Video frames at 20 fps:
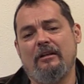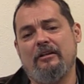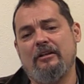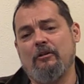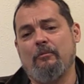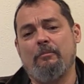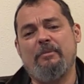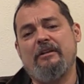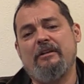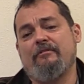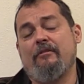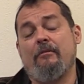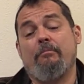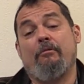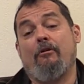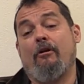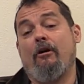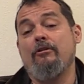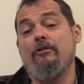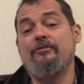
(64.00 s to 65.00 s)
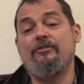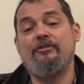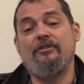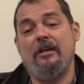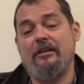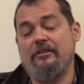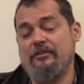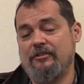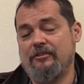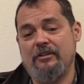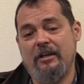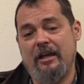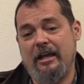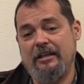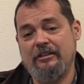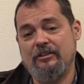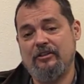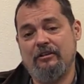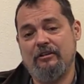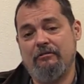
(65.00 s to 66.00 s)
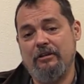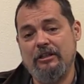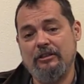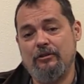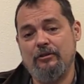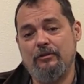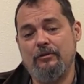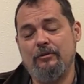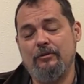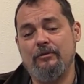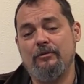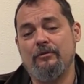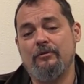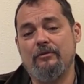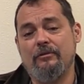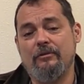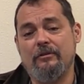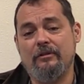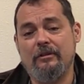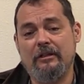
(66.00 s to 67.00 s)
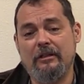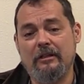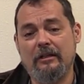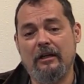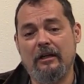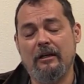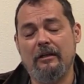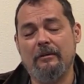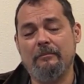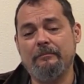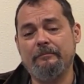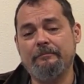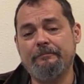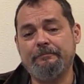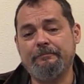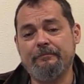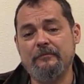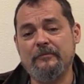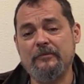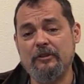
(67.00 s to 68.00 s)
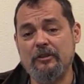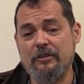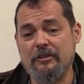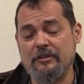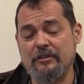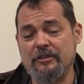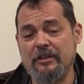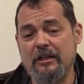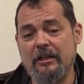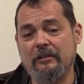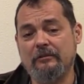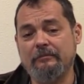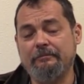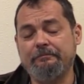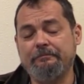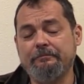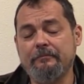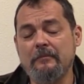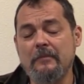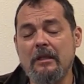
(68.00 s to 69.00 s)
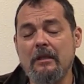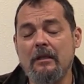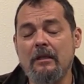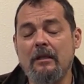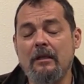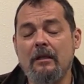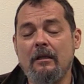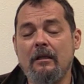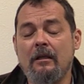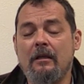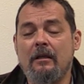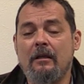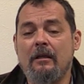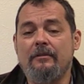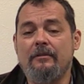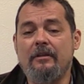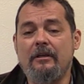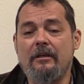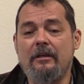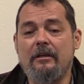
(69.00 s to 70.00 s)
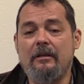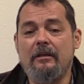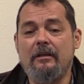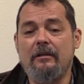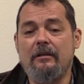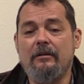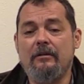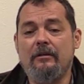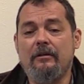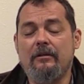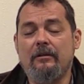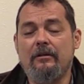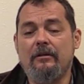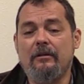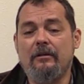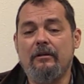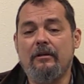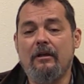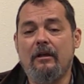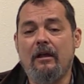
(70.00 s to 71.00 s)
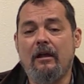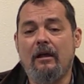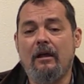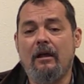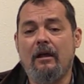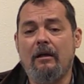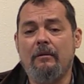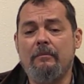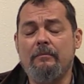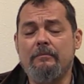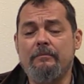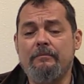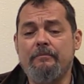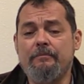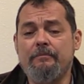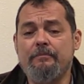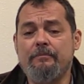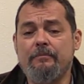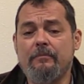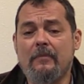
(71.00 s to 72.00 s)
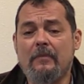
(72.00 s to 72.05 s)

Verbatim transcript: a little bit of a process to enter into the, um, to the cell. The, um,